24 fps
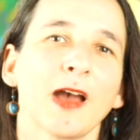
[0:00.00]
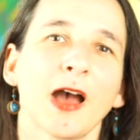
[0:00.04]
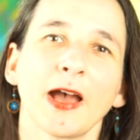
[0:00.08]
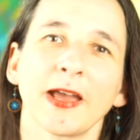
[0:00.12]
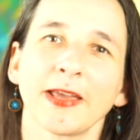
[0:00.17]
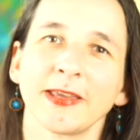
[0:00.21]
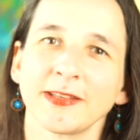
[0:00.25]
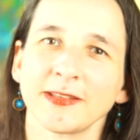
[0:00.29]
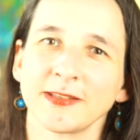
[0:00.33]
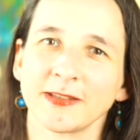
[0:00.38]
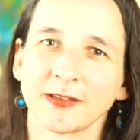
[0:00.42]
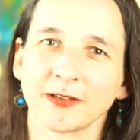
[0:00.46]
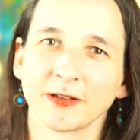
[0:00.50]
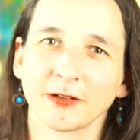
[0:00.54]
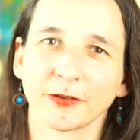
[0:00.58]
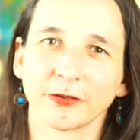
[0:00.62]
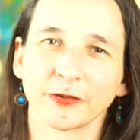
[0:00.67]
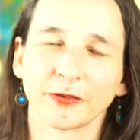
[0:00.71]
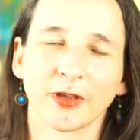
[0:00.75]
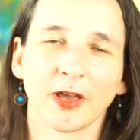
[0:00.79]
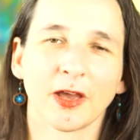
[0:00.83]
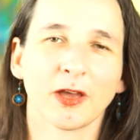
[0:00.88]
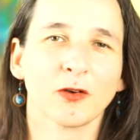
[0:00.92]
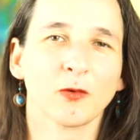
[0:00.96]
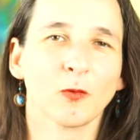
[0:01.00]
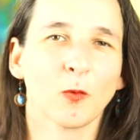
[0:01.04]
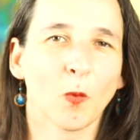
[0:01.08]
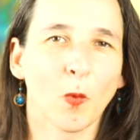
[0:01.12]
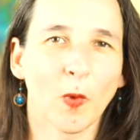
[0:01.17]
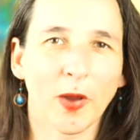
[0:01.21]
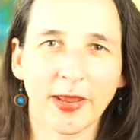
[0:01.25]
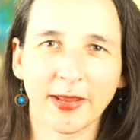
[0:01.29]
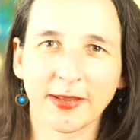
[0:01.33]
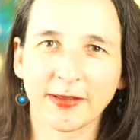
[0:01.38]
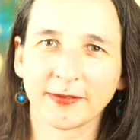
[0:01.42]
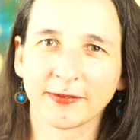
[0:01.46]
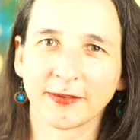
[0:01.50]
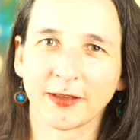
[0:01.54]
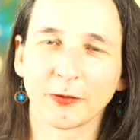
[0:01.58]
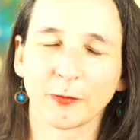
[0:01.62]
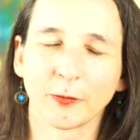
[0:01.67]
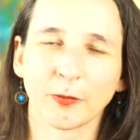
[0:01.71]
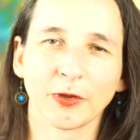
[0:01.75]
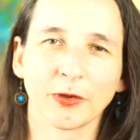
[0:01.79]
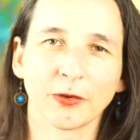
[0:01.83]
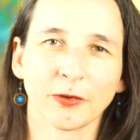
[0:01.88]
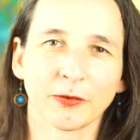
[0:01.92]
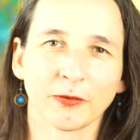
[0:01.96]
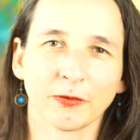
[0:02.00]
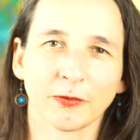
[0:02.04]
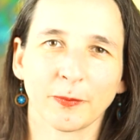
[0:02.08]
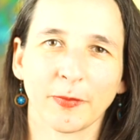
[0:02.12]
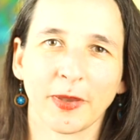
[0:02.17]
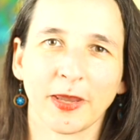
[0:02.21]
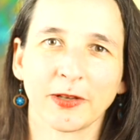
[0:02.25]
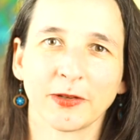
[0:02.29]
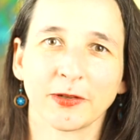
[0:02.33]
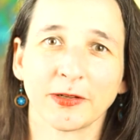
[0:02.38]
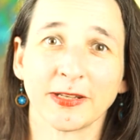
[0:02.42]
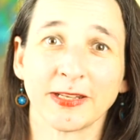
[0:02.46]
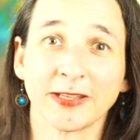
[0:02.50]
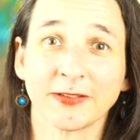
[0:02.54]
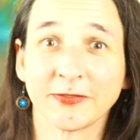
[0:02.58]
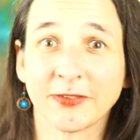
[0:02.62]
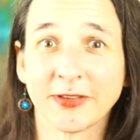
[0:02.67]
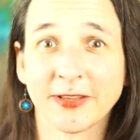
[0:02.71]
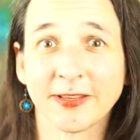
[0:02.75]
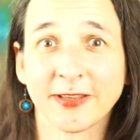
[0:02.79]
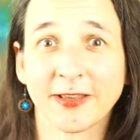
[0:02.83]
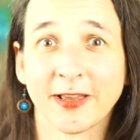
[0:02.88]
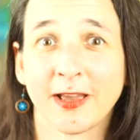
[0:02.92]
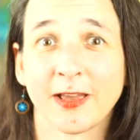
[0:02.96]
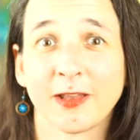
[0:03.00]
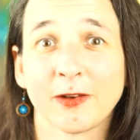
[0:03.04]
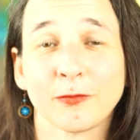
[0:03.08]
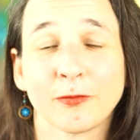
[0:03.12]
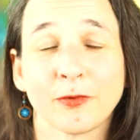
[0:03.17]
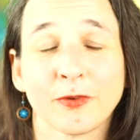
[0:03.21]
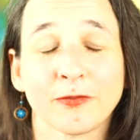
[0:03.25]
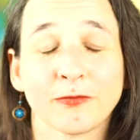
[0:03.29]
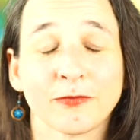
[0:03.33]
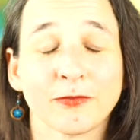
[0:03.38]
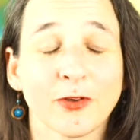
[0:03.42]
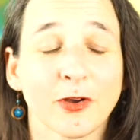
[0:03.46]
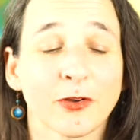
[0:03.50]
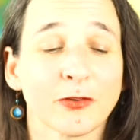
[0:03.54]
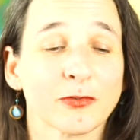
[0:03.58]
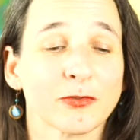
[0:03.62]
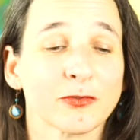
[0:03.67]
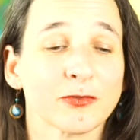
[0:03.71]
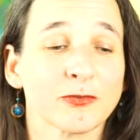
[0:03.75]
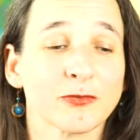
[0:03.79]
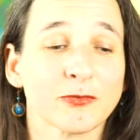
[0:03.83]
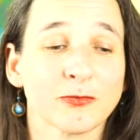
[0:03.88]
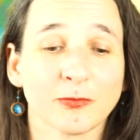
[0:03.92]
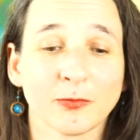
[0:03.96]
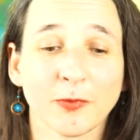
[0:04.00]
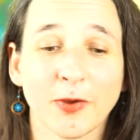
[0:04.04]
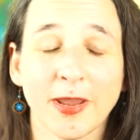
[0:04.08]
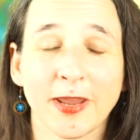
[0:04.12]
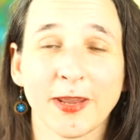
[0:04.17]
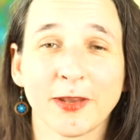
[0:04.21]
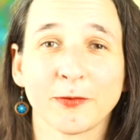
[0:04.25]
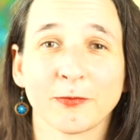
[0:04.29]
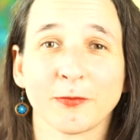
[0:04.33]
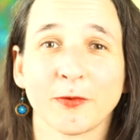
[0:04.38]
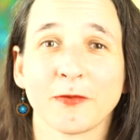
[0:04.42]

ideas and ways that we could have made a living and we've done great.